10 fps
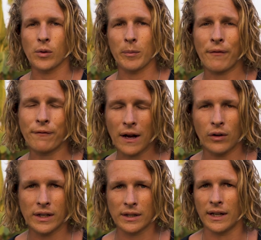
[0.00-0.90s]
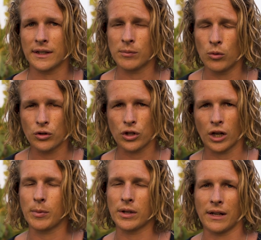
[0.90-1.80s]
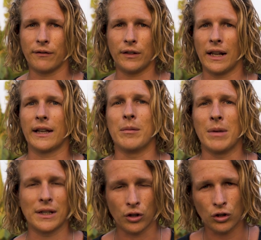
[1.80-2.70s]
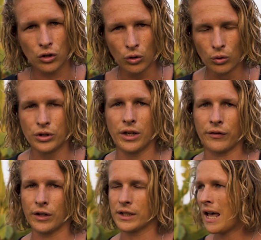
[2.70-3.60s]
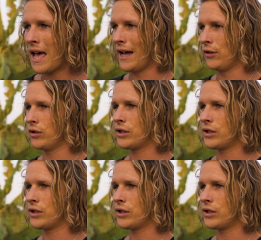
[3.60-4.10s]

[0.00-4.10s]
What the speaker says: one of my favorite ways to get smooth shots because I feel like it makes a huge difference, and you